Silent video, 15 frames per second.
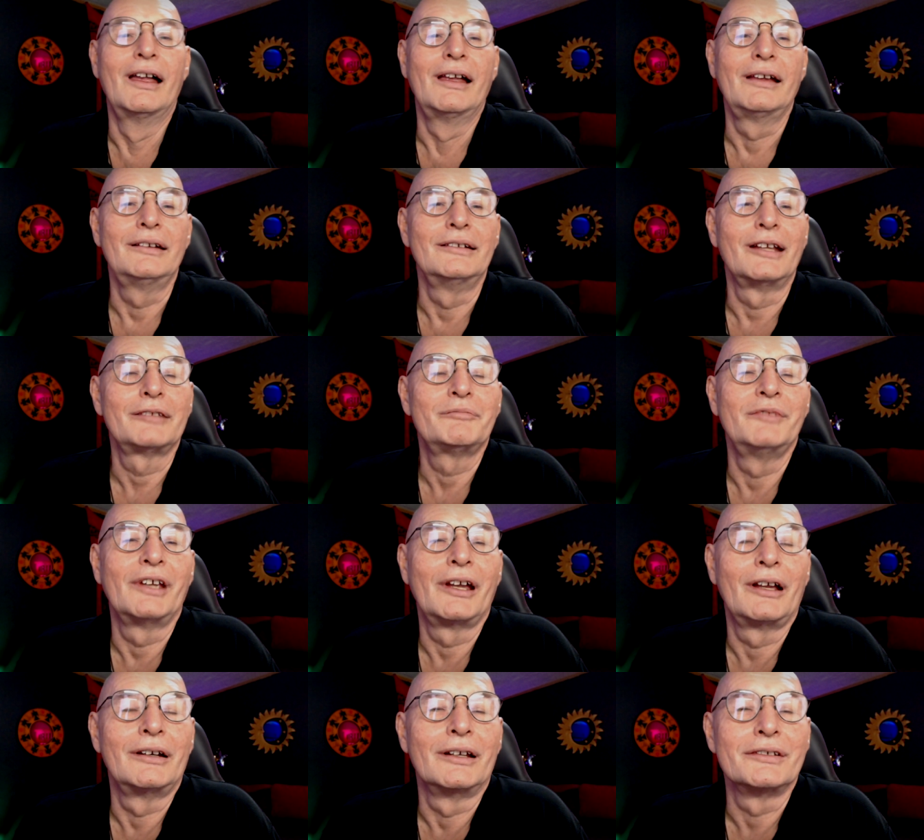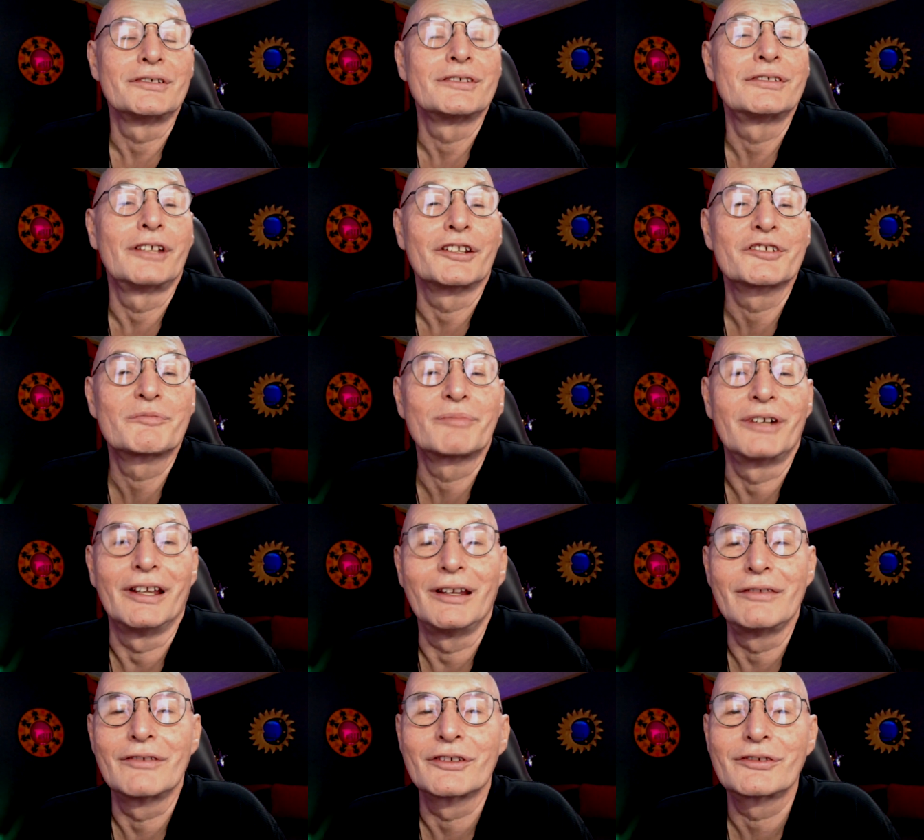And let me uh, just
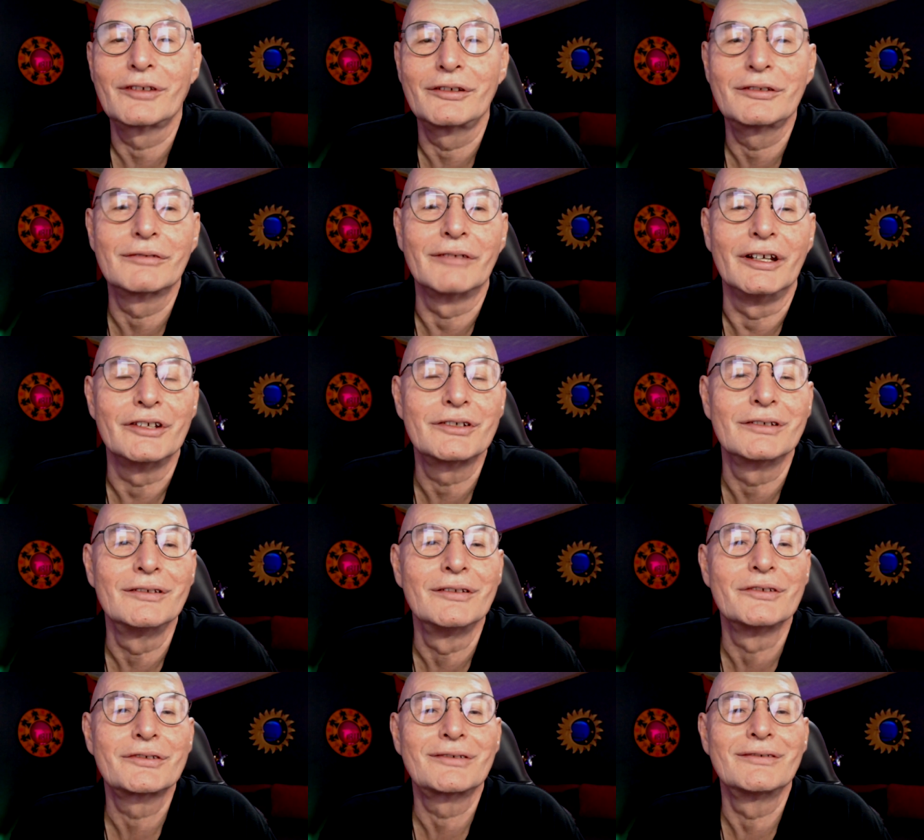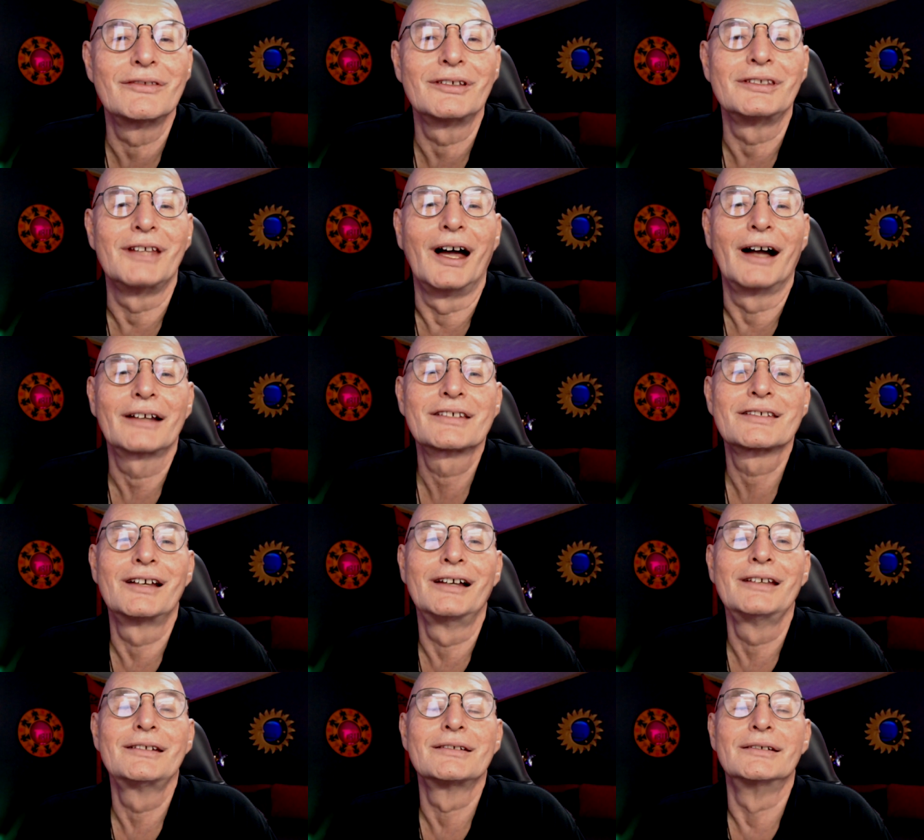explain the situation. So the dark
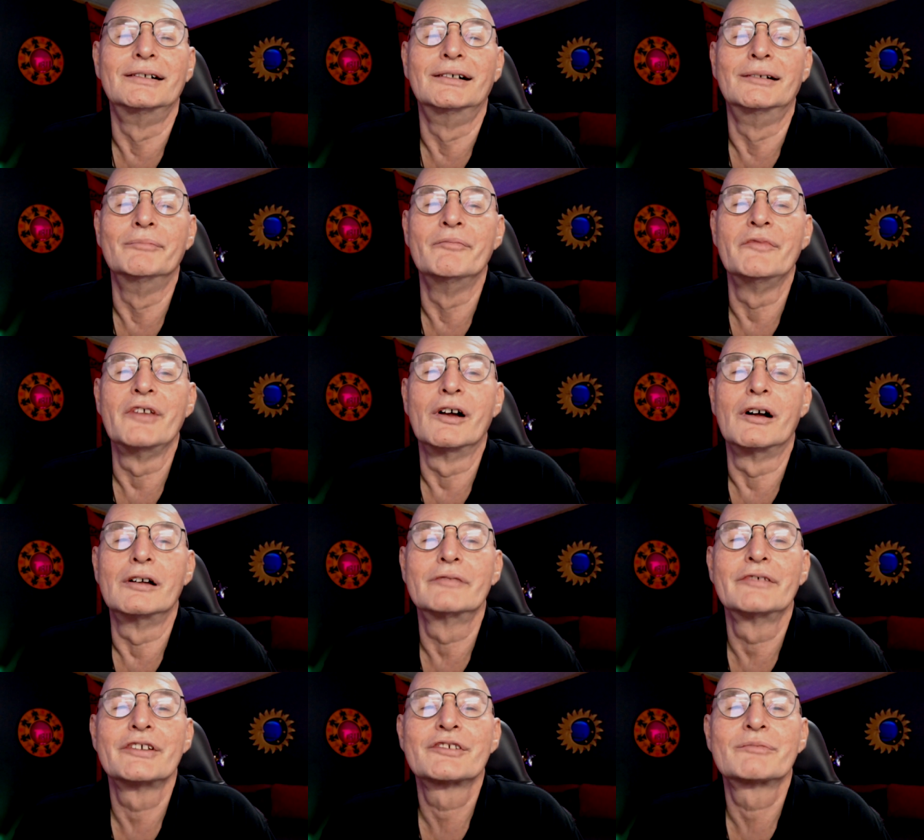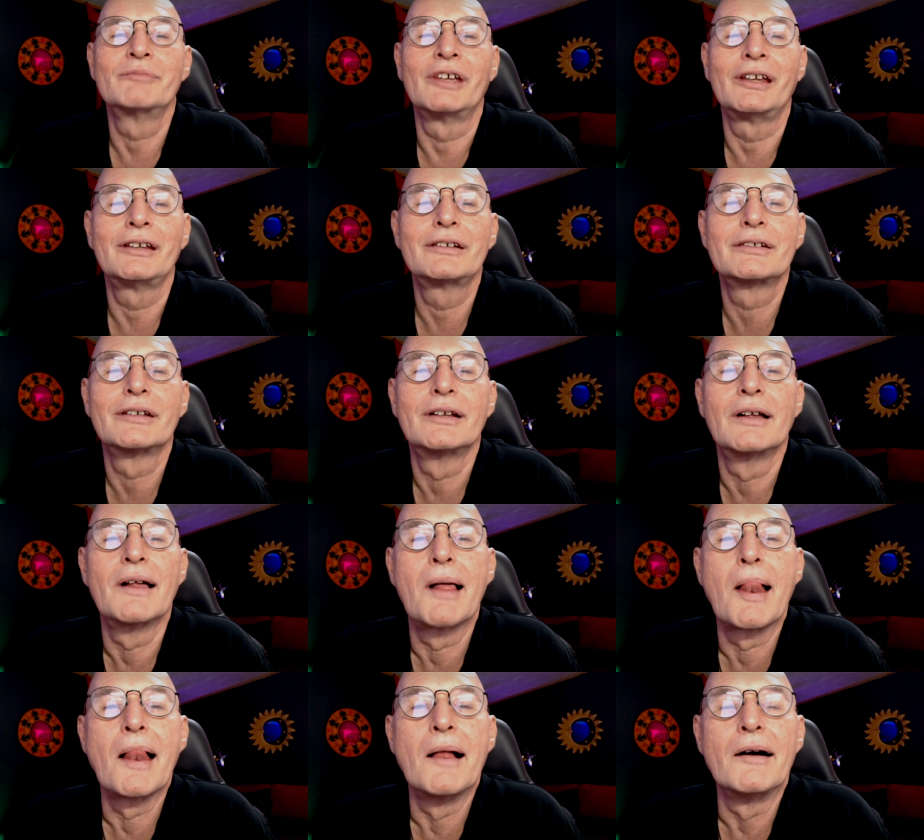side, um, they always made
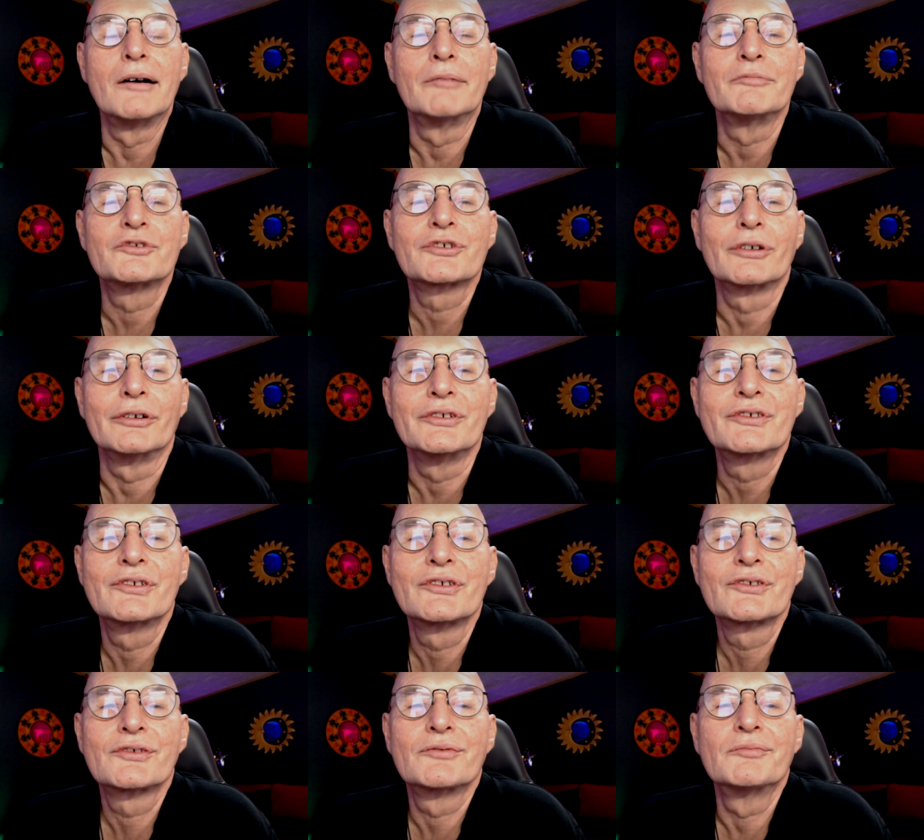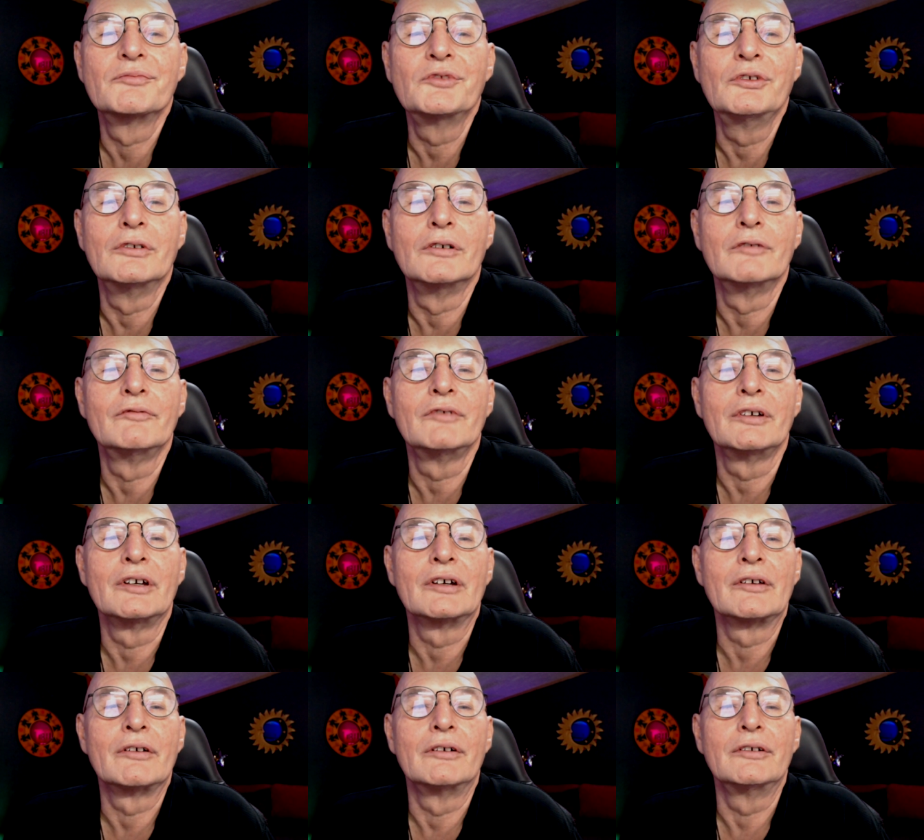um, choices, you know,
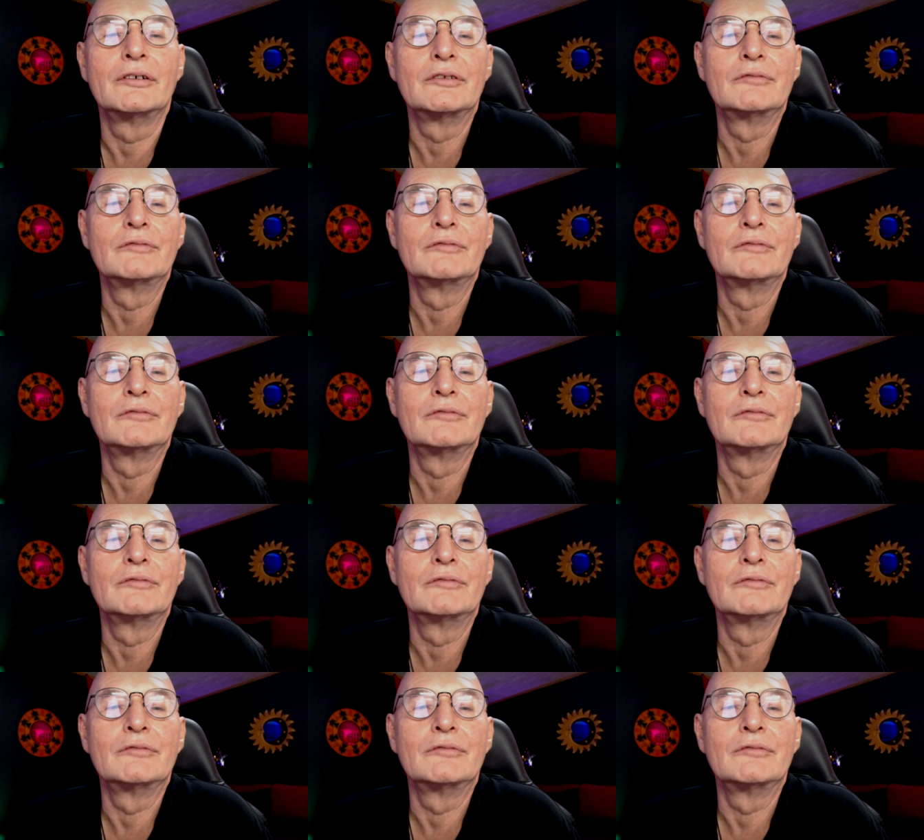where it